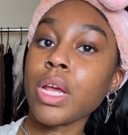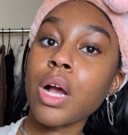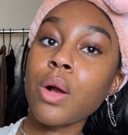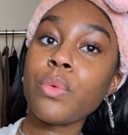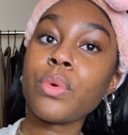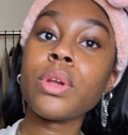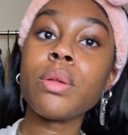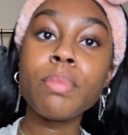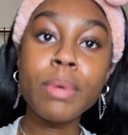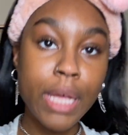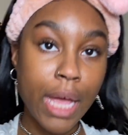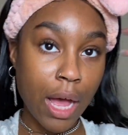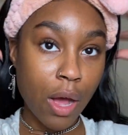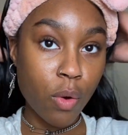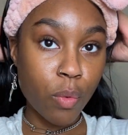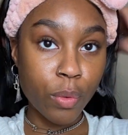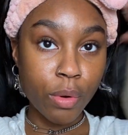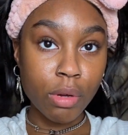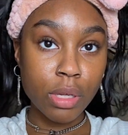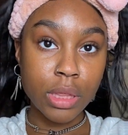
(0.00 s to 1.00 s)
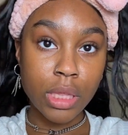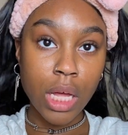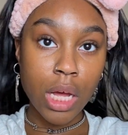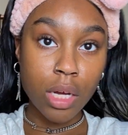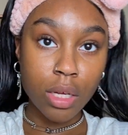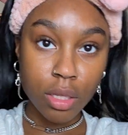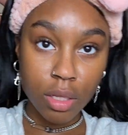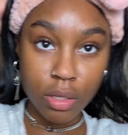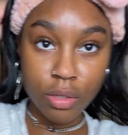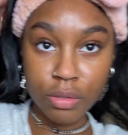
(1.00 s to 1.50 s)
I wanna be out wearing
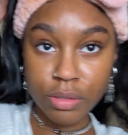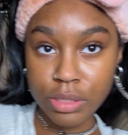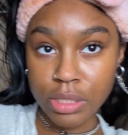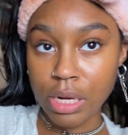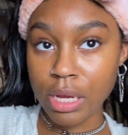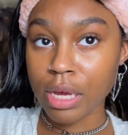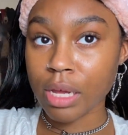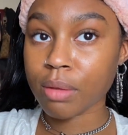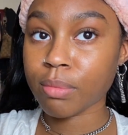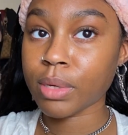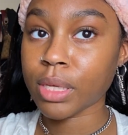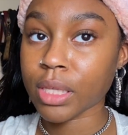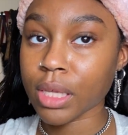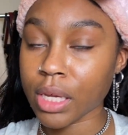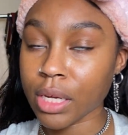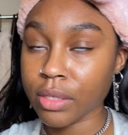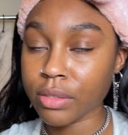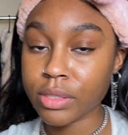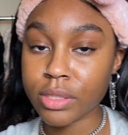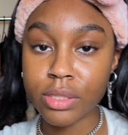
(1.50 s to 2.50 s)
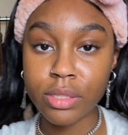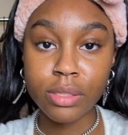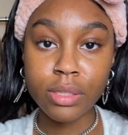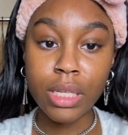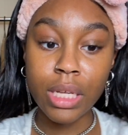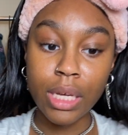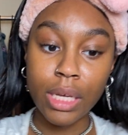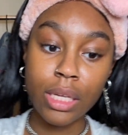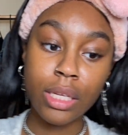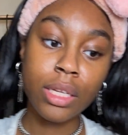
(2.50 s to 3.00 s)
thought clothes and I gotta be in the house.
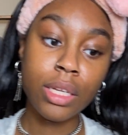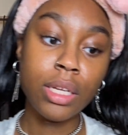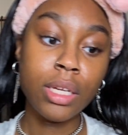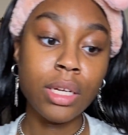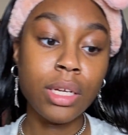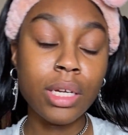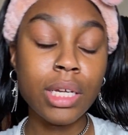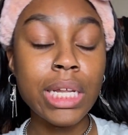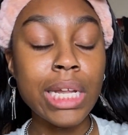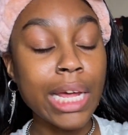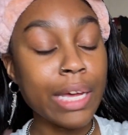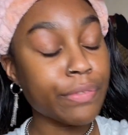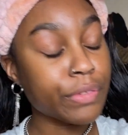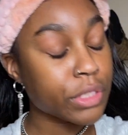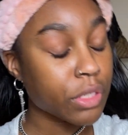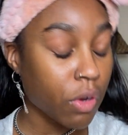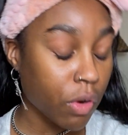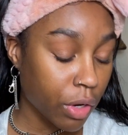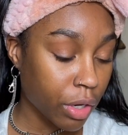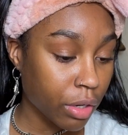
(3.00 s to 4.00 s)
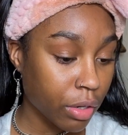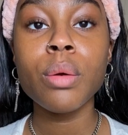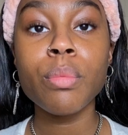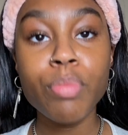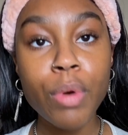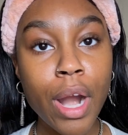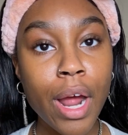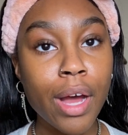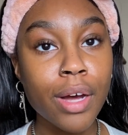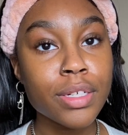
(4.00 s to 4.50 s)
Like, life is hard.
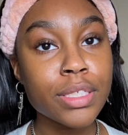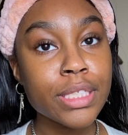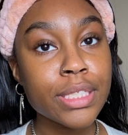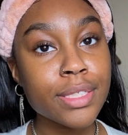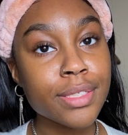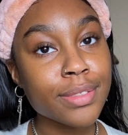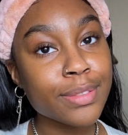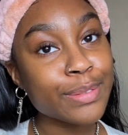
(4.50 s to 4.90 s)
Brows.